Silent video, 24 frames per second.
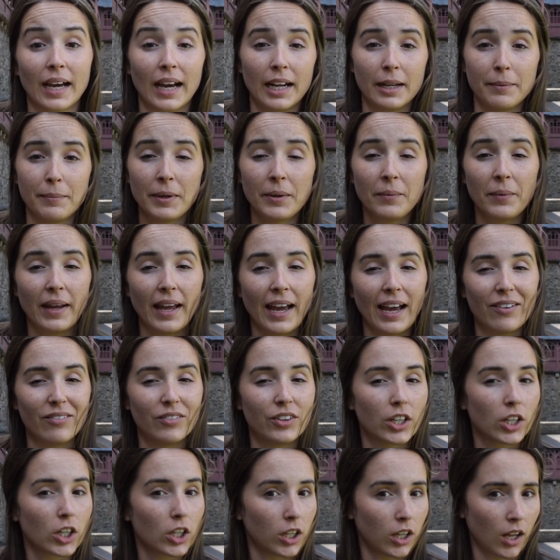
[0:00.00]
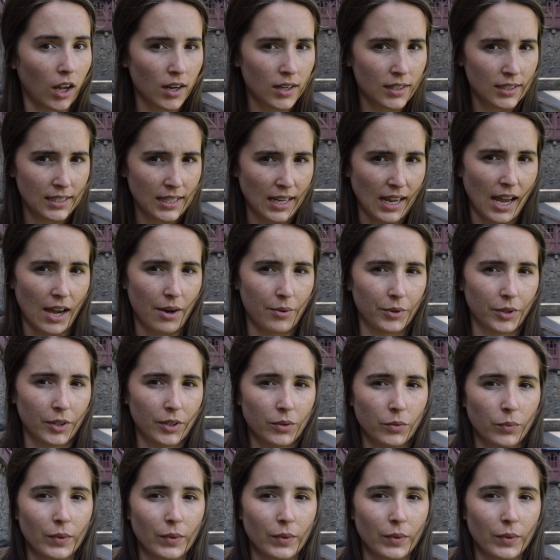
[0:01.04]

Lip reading: behind me we have the clock tower,